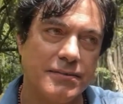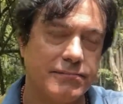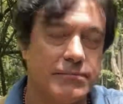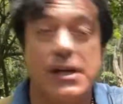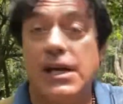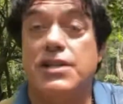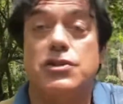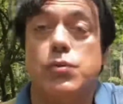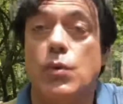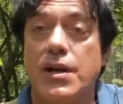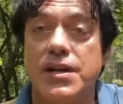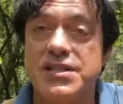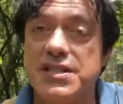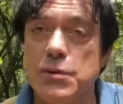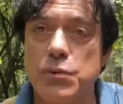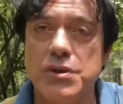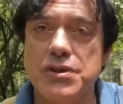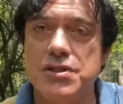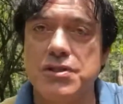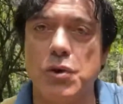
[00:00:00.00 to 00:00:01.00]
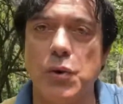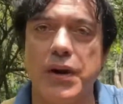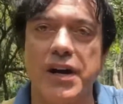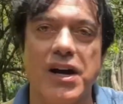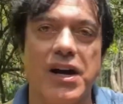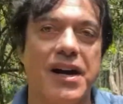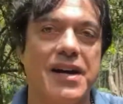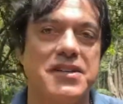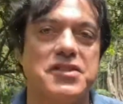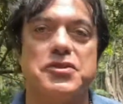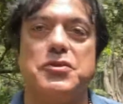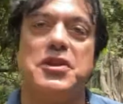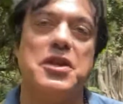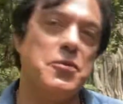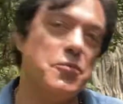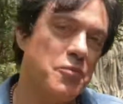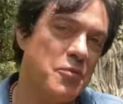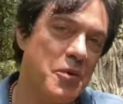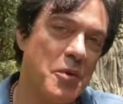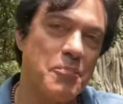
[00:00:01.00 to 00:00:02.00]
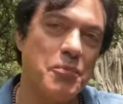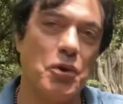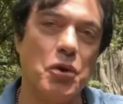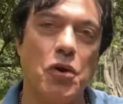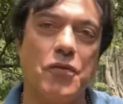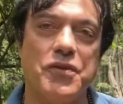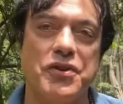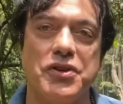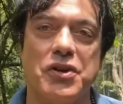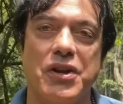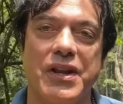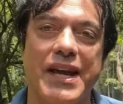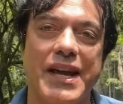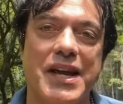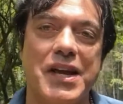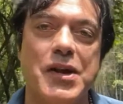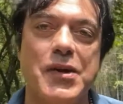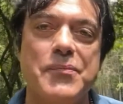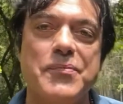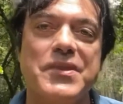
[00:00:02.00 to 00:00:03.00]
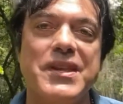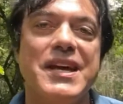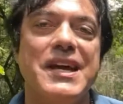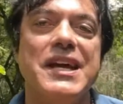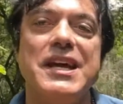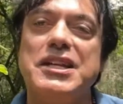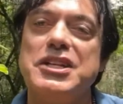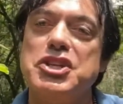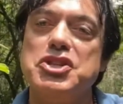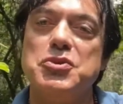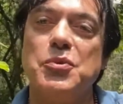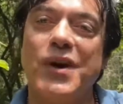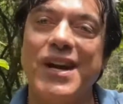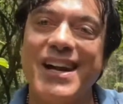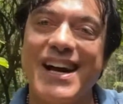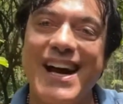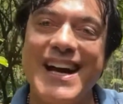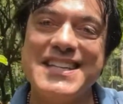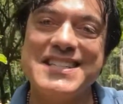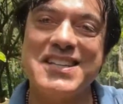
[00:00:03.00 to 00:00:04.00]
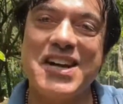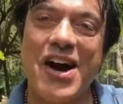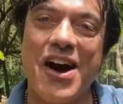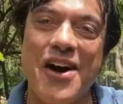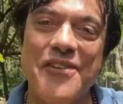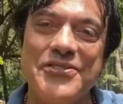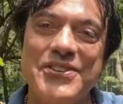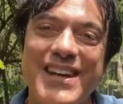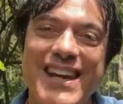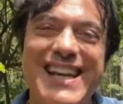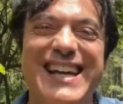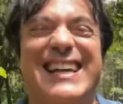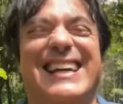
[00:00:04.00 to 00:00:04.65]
I just want to see what's going on. So then we pull over, and they're like, did you want an iced coffee?